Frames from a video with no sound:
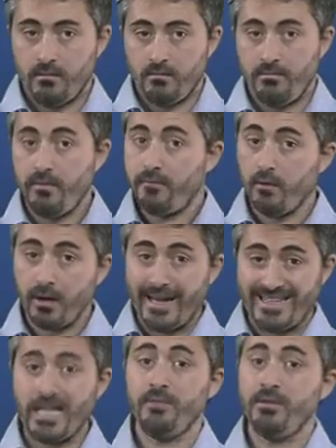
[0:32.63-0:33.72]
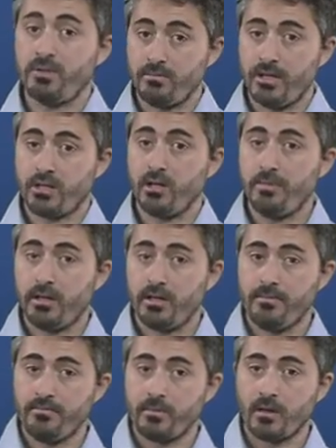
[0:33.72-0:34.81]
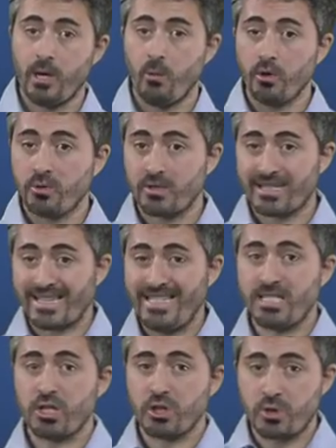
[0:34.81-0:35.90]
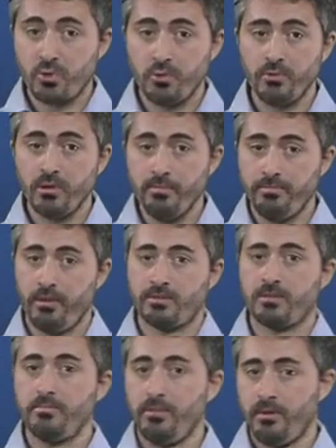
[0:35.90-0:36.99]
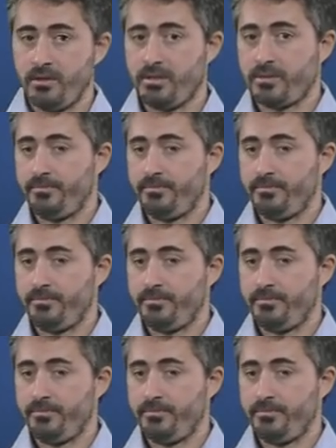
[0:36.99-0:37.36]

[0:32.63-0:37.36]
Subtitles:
Before I delve into my topic, I want to stress two important points.